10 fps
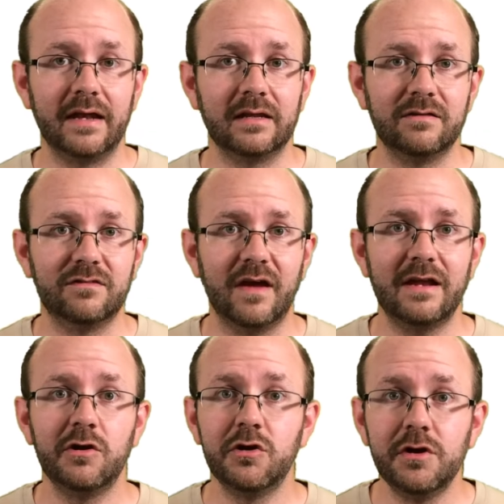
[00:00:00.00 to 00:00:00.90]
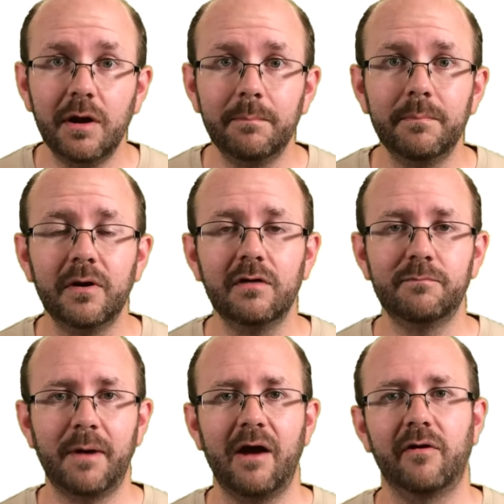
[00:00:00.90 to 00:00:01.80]
then contain a number
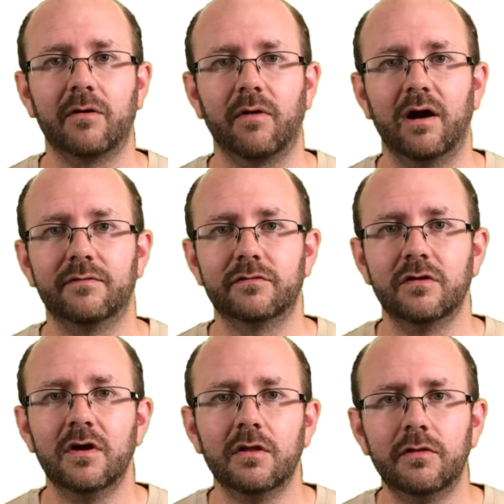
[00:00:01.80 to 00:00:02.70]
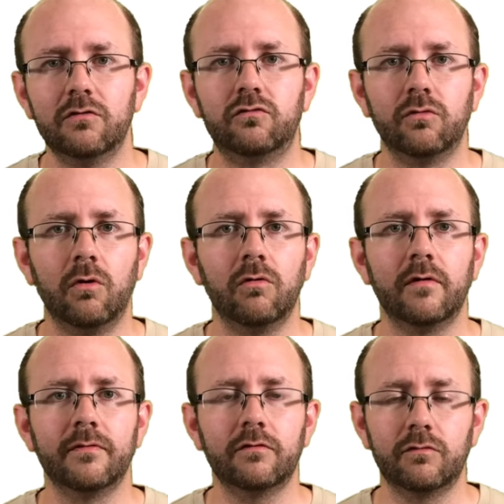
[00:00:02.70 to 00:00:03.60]
of paragraphs that draw
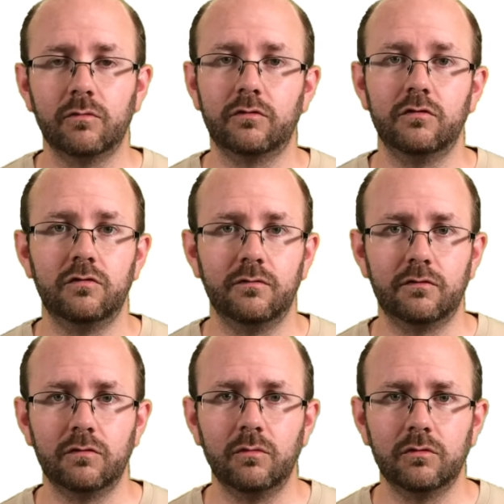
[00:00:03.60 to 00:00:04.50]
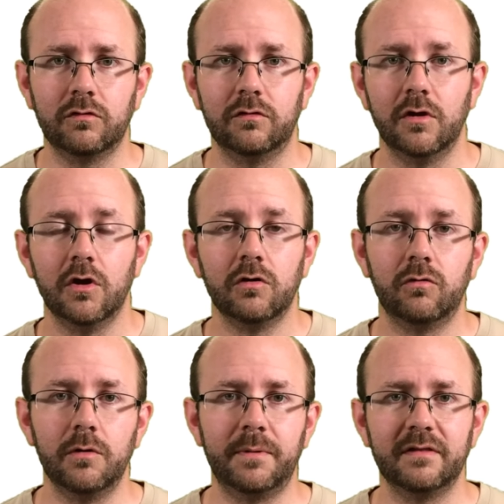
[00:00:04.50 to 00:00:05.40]
on the sources you've sorted,
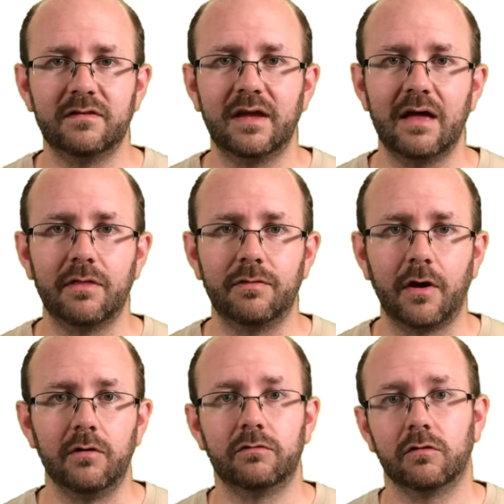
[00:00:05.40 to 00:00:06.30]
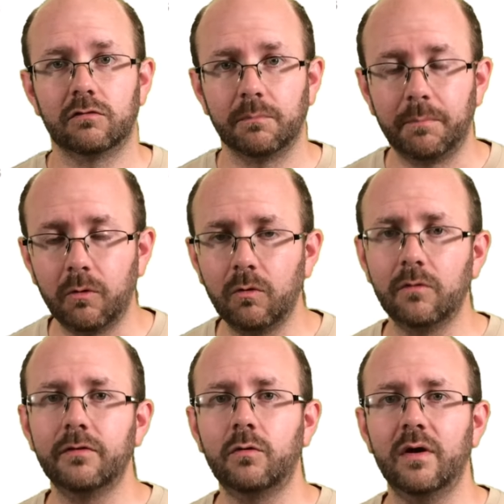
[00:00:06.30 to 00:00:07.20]
grouping together those that
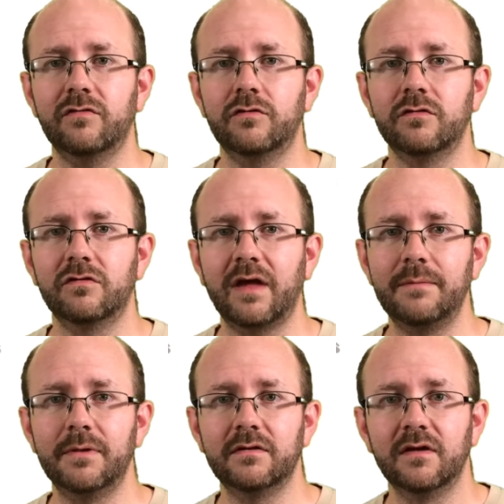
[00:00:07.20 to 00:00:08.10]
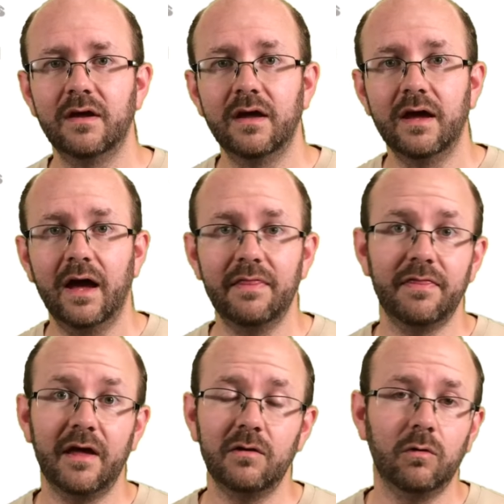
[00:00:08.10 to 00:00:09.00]
support the question statement
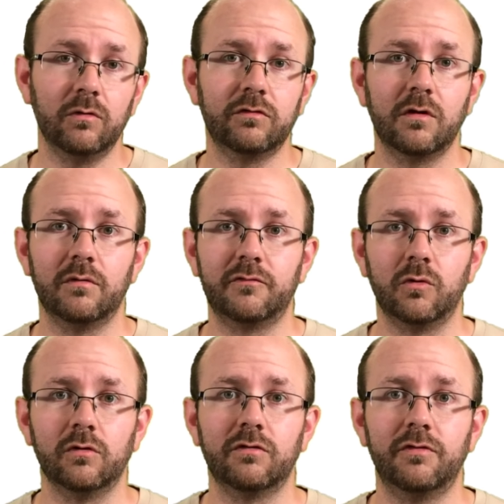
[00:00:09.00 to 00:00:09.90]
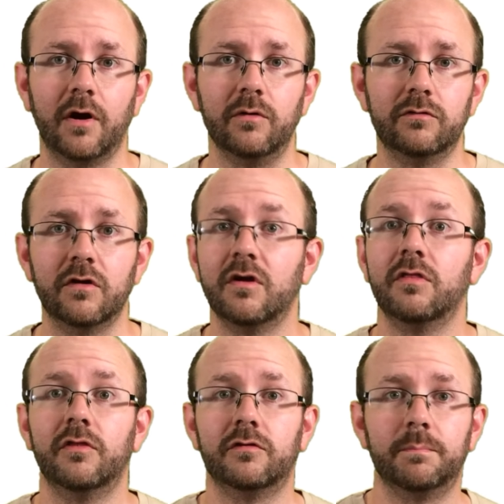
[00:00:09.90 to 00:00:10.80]
and then also, of course, those
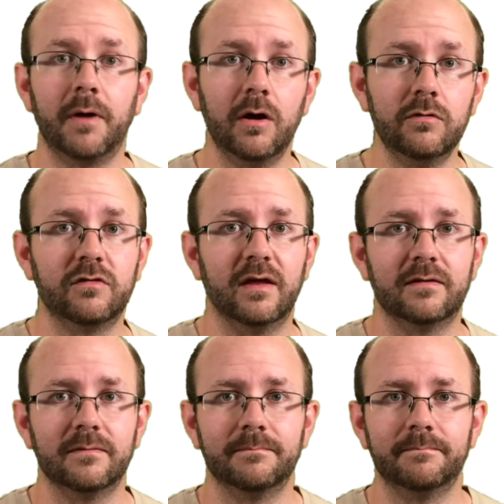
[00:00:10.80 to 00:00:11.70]
that oppose it.